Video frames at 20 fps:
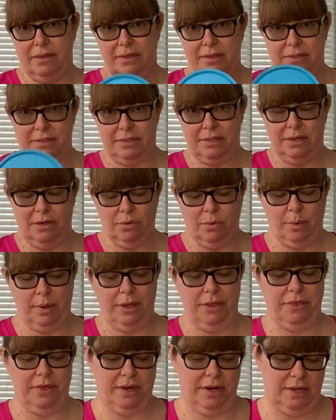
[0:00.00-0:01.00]
the seal
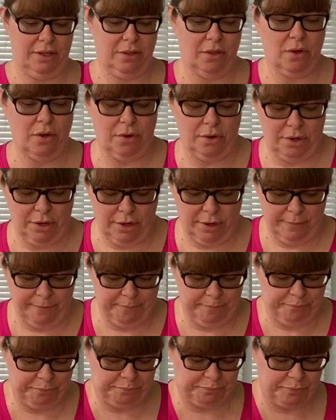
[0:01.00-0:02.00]
with any longer.
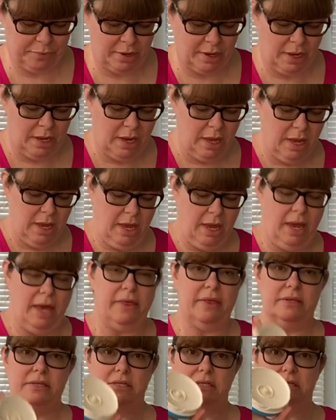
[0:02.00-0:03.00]

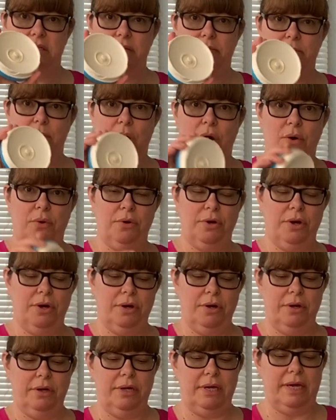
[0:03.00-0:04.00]
This is the
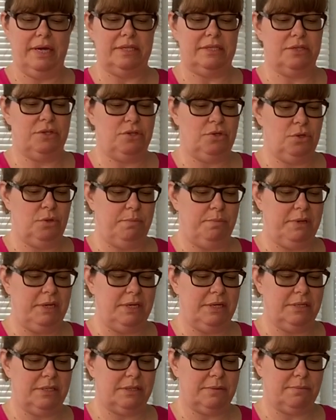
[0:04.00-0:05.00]
motor. It's a 2-piece